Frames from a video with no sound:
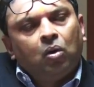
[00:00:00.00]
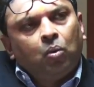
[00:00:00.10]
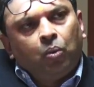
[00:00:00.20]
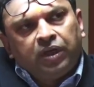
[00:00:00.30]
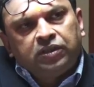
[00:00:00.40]

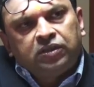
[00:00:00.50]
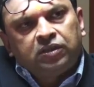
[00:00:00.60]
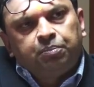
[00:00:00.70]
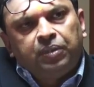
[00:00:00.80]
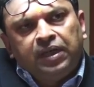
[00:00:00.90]
which
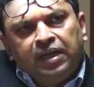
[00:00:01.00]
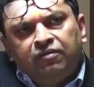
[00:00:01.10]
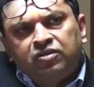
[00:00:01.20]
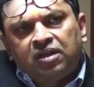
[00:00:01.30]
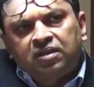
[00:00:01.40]

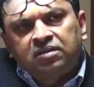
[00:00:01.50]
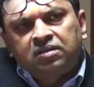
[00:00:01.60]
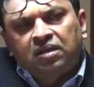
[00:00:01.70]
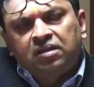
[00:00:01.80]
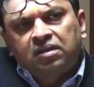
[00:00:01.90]
believes in a
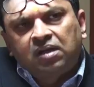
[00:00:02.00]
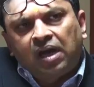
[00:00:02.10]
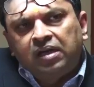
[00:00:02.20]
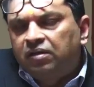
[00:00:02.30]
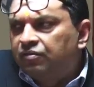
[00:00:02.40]
certain
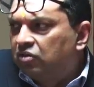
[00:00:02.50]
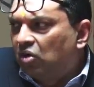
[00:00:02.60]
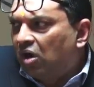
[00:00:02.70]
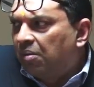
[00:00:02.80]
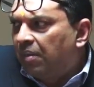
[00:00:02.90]
kind of
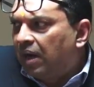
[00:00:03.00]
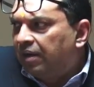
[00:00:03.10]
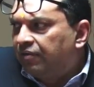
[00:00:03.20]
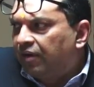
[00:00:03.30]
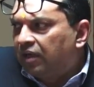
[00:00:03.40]
dogma
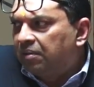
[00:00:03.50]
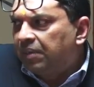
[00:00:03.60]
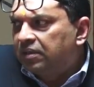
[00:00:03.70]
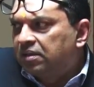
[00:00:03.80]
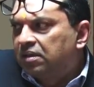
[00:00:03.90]
and
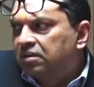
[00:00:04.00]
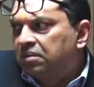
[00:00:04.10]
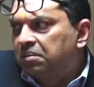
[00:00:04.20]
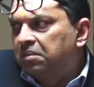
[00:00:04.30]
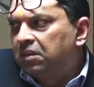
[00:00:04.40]

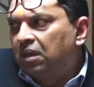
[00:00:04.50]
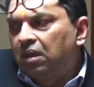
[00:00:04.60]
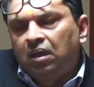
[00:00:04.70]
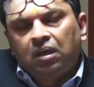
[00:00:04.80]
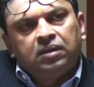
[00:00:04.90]
fundamentalism
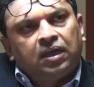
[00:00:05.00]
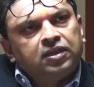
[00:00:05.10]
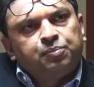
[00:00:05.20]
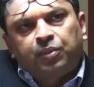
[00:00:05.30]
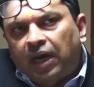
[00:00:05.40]
that
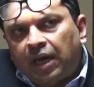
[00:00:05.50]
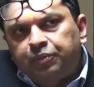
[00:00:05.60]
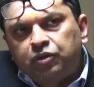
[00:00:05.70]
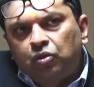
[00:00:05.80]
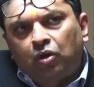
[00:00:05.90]
is
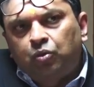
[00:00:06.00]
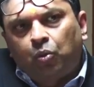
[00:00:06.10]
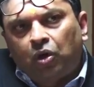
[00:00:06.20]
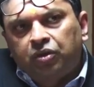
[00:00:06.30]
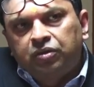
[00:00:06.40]
perhaps not
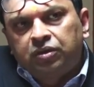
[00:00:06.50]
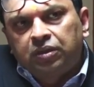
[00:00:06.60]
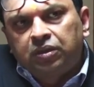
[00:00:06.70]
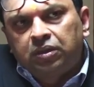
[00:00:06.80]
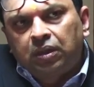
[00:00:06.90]

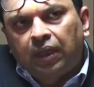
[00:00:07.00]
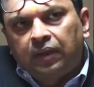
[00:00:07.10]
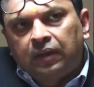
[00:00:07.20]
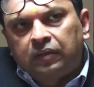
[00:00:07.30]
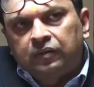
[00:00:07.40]
warranted in
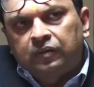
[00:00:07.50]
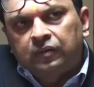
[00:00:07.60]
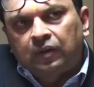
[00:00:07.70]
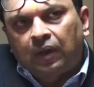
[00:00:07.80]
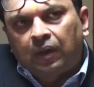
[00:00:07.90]

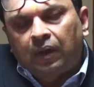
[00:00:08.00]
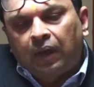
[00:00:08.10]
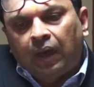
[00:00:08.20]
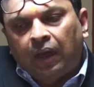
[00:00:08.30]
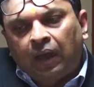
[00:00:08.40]
this
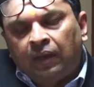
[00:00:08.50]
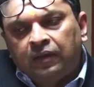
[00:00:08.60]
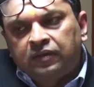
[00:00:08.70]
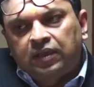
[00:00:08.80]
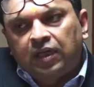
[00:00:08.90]

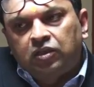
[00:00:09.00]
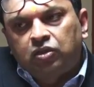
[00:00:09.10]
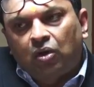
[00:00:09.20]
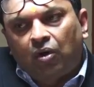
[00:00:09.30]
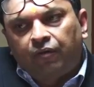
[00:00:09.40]

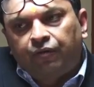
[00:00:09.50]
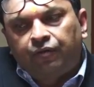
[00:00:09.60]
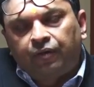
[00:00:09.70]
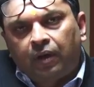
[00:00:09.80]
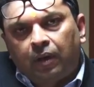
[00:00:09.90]
stage
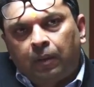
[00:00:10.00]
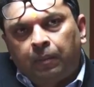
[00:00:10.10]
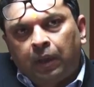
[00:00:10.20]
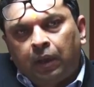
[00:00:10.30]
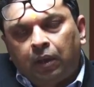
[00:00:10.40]
of
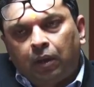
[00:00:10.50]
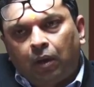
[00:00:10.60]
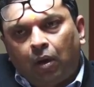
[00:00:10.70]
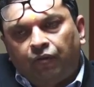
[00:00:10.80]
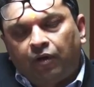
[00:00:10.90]

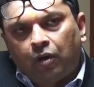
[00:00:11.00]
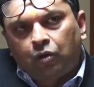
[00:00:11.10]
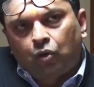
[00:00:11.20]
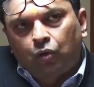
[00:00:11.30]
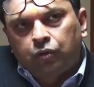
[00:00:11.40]
our
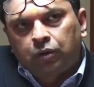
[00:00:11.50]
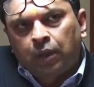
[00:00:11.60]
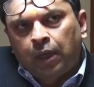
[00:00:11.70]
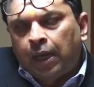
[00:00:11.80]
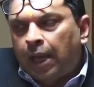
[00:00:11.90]
growth.
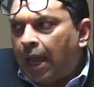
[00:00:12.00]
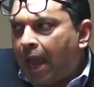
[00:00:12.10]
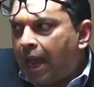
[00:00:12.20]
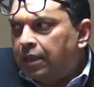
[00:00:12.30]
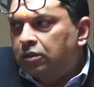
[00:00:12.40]

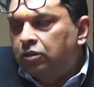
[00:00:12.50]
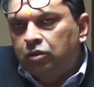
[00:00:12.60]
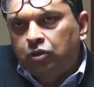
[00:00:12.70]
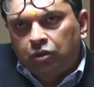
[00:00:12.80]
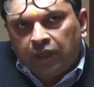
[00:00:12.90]
And
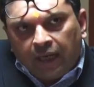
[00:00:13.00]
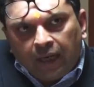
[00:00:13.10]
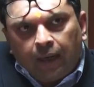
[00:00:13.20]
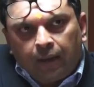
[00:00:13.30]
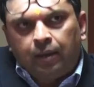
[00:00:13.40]
today,